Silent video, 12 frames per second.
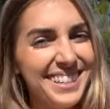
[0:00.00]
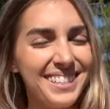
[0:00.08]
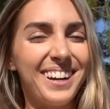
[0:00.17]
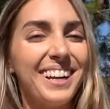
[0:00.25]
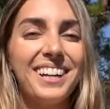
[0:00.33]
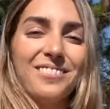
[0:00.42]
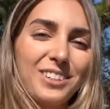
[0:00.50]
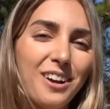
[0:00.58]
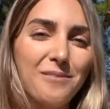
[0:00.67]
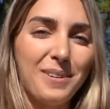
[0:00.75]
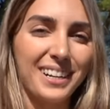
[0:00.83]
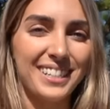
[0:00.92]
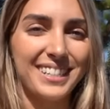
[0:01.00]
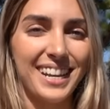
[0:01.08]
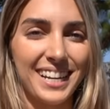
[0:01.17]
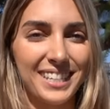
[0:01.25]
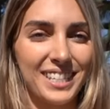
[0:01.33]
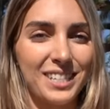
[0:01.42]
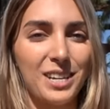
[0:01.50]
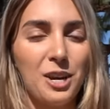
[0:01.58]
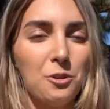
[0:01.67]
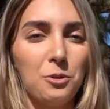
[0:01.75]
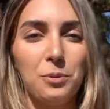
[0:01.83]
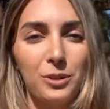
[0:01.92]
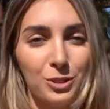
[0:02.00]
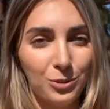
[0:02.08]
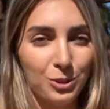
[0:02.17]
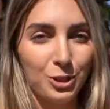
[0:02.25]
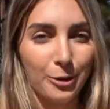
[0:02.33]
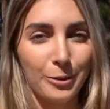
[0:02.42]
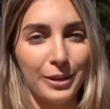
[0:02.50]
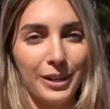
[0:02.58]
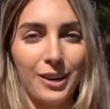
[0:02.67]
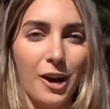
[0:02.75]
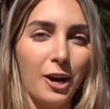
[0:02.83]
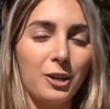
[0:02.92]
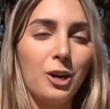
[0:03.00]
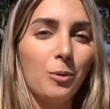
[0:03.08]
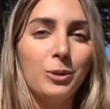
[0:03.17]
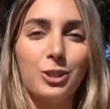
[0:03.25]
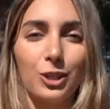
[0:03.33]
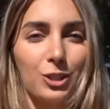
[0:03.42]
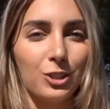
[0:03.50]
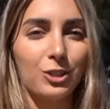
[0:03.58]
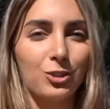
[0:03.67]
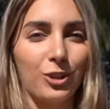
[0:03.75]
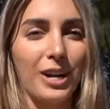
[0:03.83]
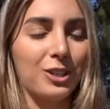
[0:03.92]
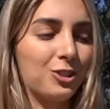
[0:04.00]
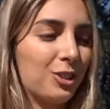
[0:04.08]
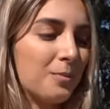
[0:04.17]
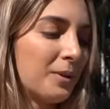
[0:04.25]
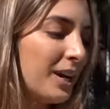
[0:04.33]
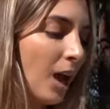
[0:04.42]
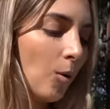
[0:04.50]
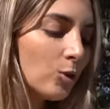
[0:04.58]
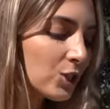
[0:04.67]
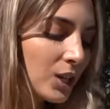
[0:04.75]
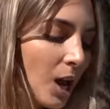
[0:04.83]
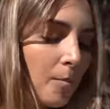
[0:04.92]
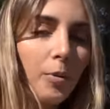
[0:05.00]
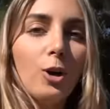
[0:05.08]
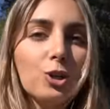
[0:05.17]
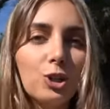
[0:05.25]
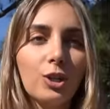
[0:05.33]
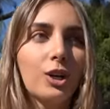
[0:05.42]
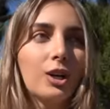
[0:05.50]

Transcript: So I ended up driving back to Texas. We put the twin turbo kit on, we took her to the drag strip, and we just kept pushing